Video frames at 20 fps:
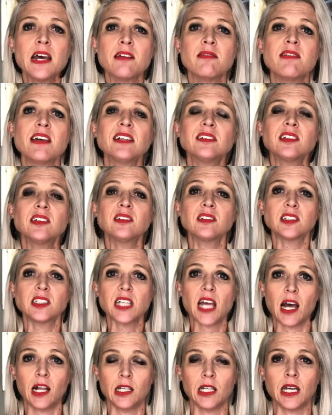This is
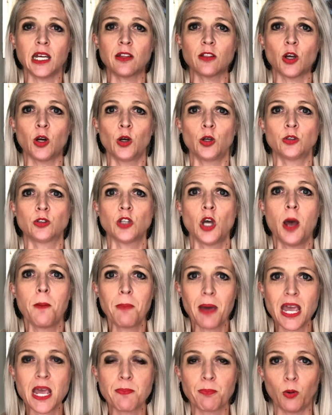telling those
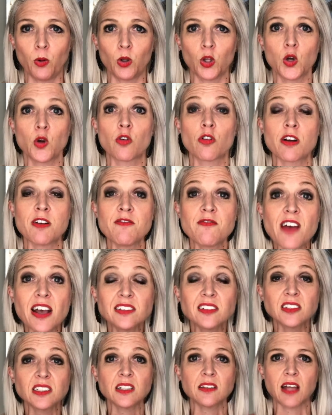people who are
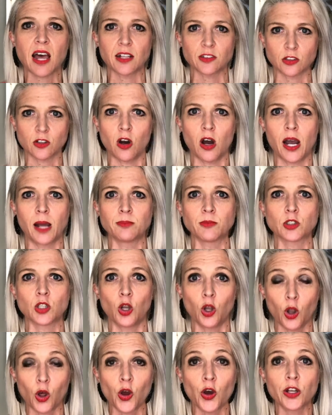investing that time to
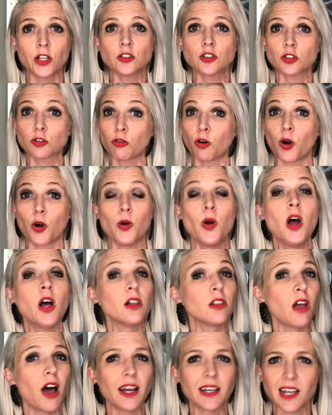learn and to grow,
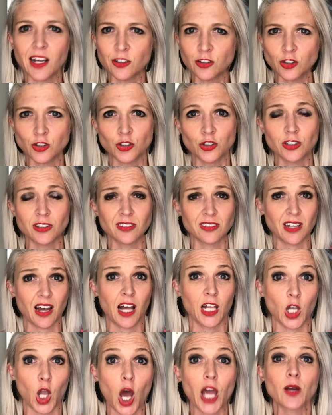like our students
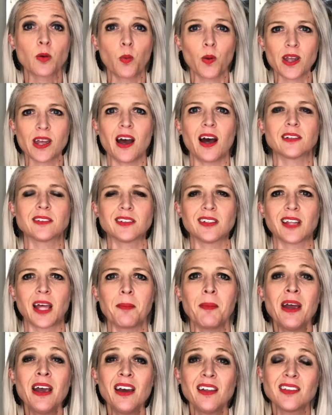are, like we are to them.
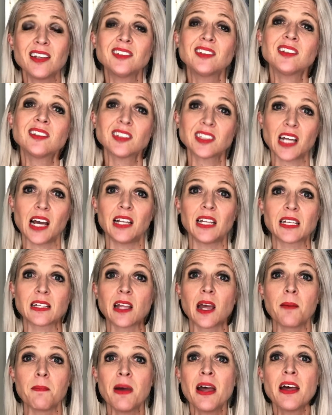This is telling
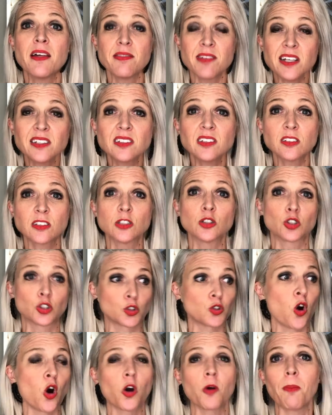them this is the
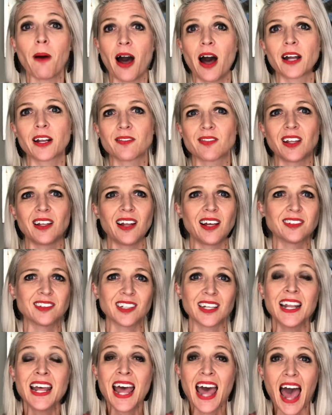strong part of the
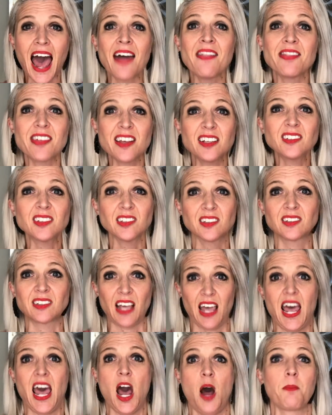lesson, And this is
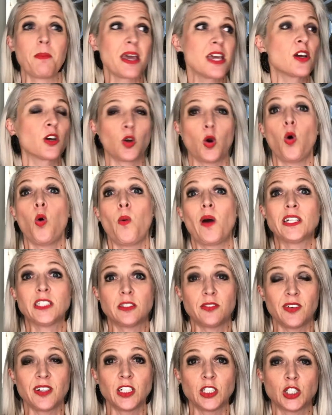how Megan always
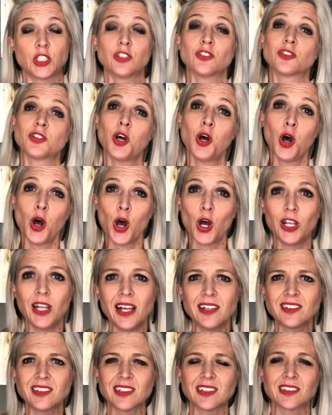finishes her
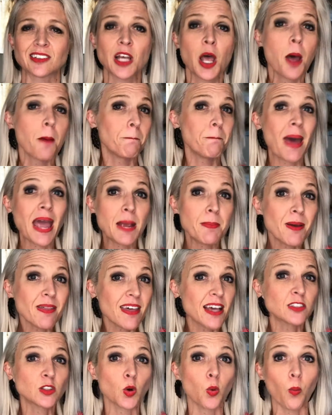lessons. Maybe
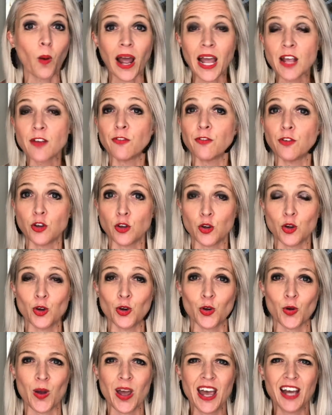there's a way for
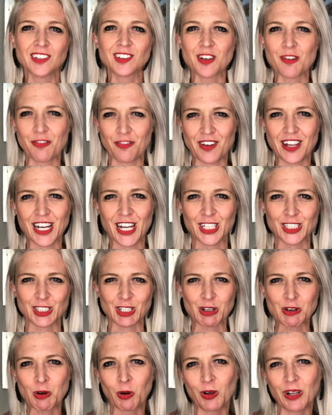you to finish
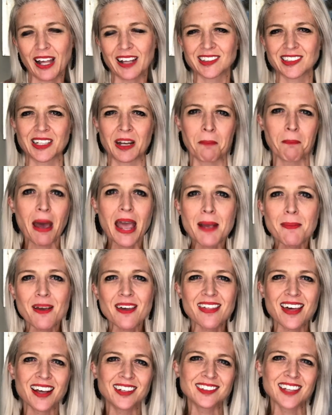your lesson. Maybe
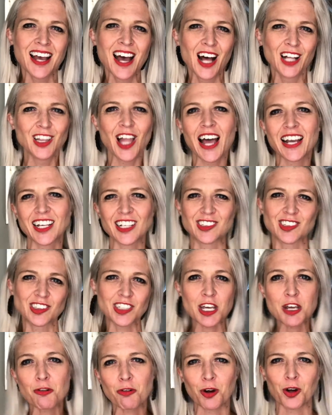there's like a
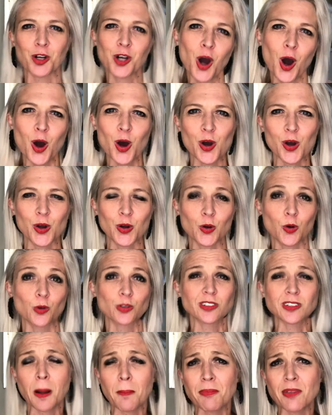secret code or
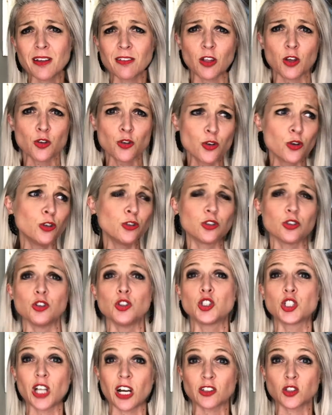something that you do
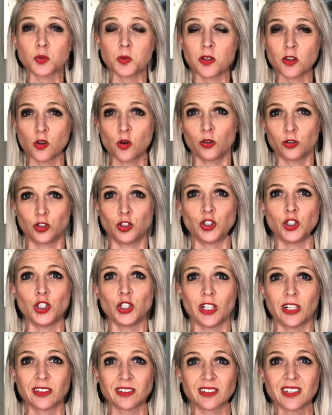just with your
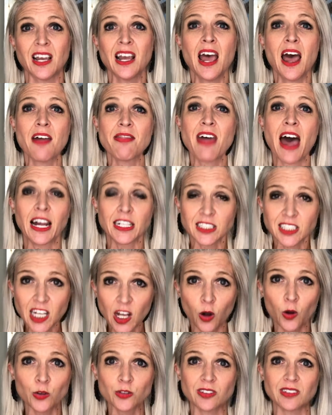students that
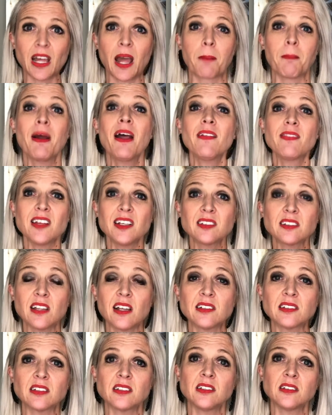tells them this
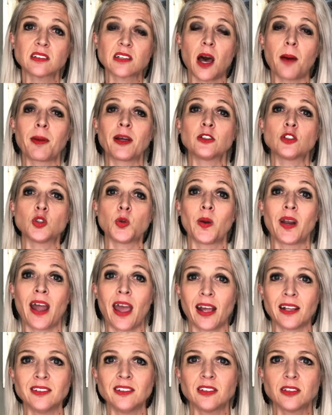lesson is coming to an
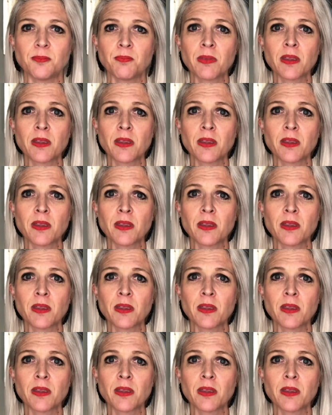end.